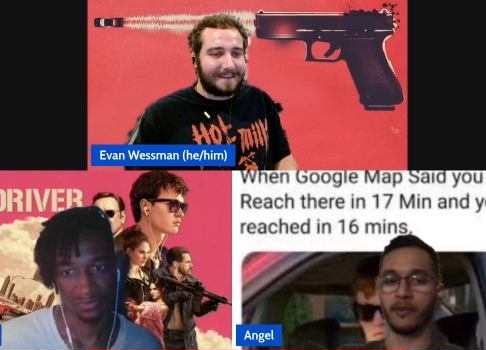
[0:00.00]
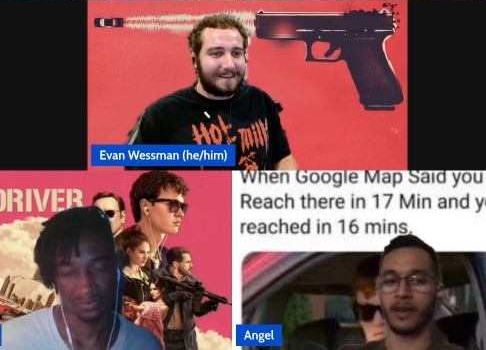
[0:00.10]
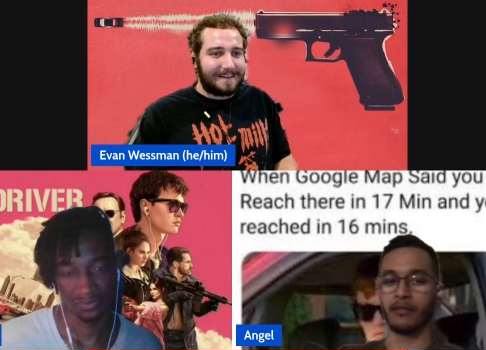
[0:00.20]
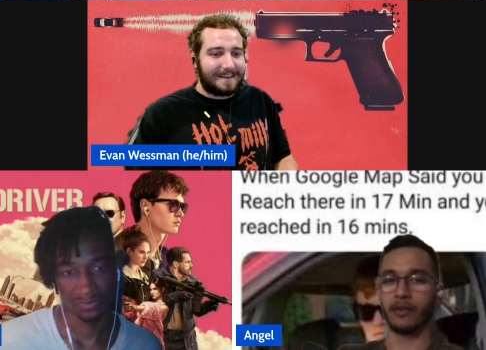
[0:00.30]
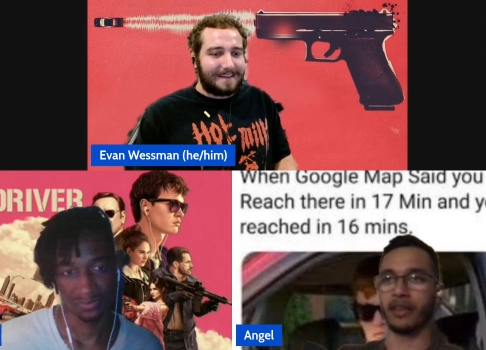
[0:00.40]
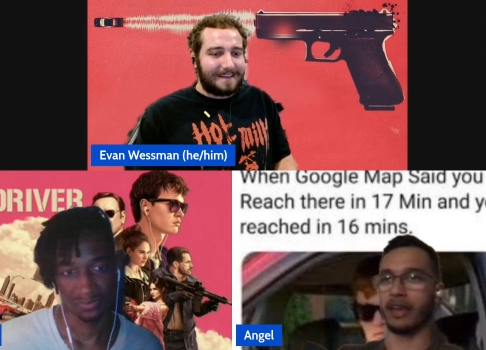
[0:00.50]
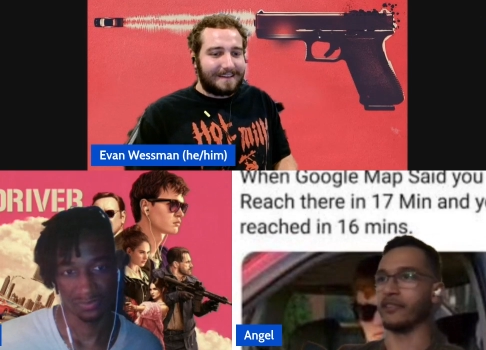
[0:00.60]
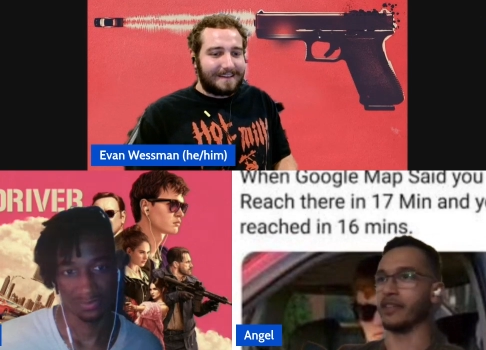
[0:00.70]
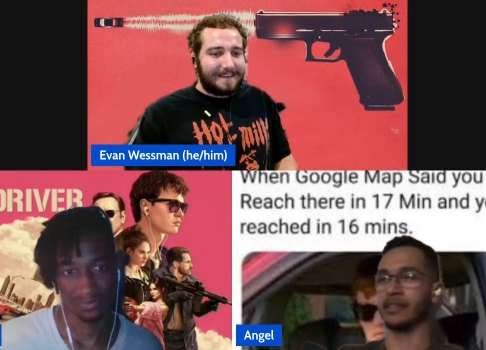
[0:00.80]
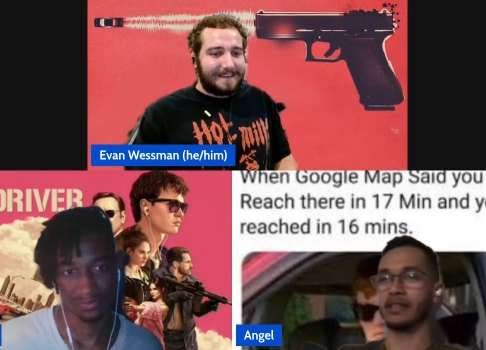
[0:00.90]
Speaker 1: with. I feel like
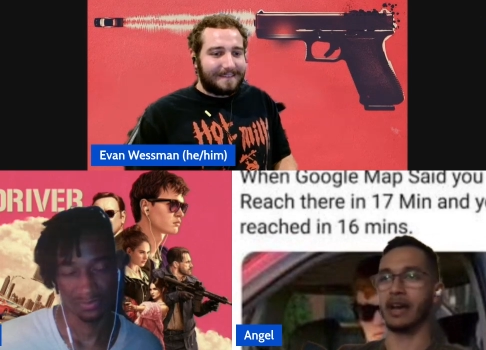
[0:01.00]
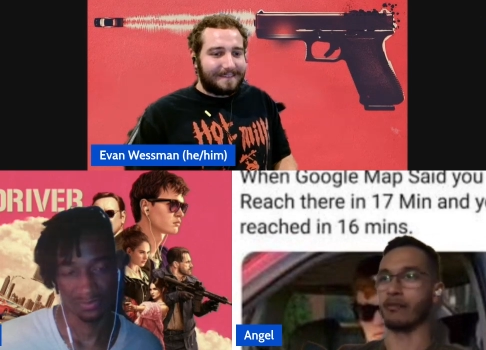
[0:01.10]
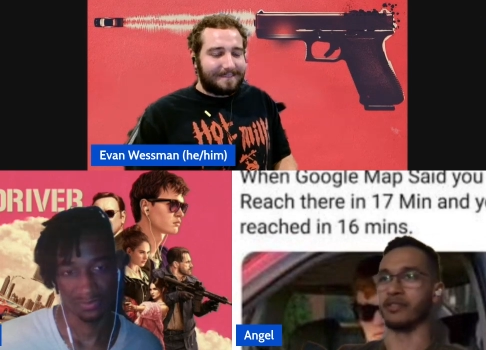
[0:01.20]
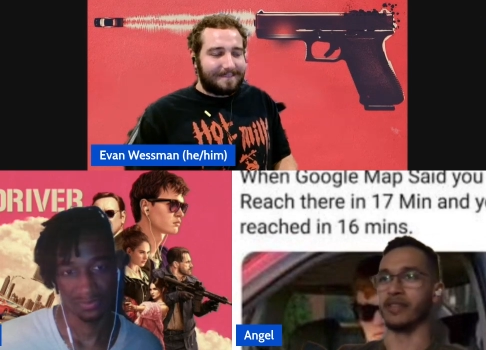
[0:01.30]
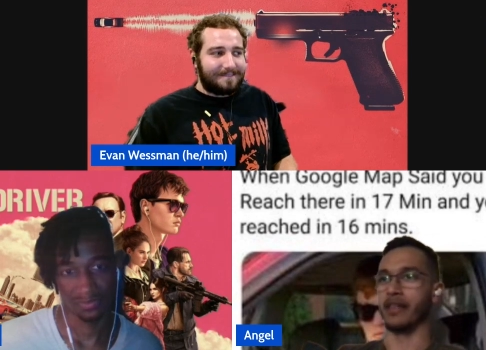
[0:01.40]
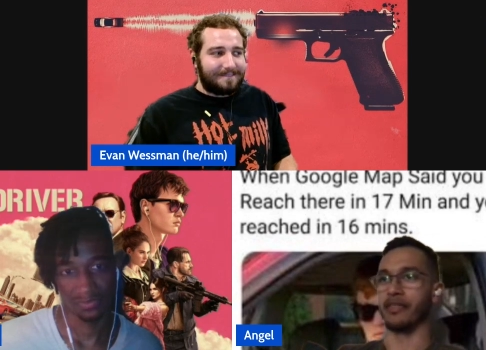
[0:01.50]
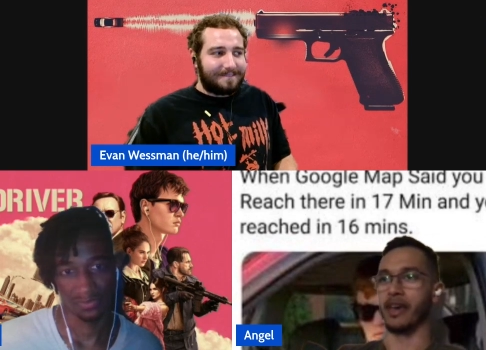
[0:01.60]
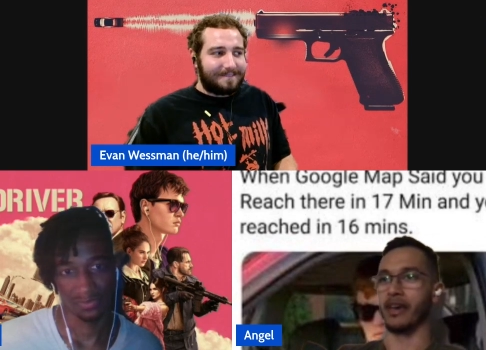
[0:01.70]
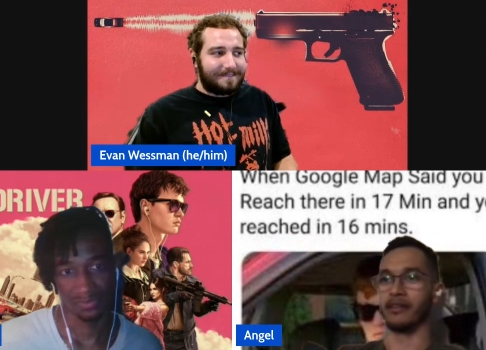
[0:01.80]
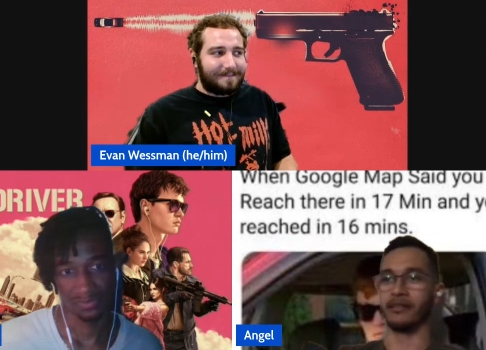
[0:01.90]
Doc was not that.
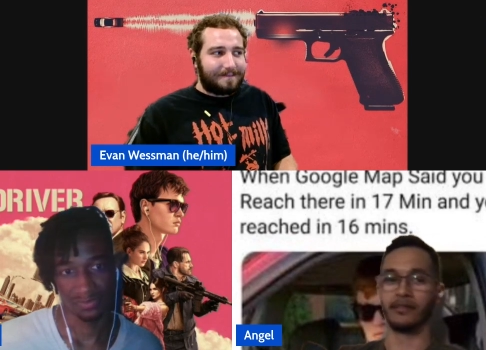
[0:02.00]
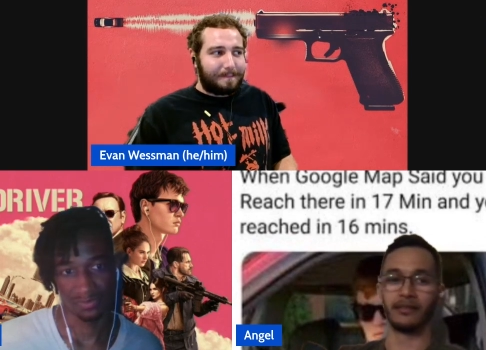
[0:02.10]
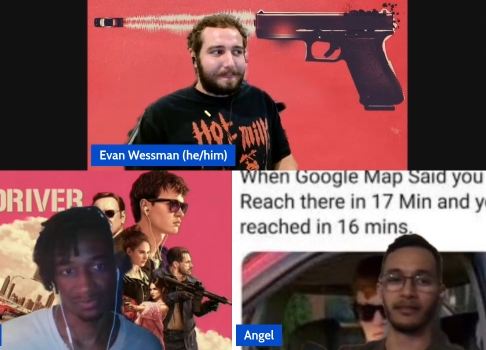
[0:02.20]
Speaker 2: No.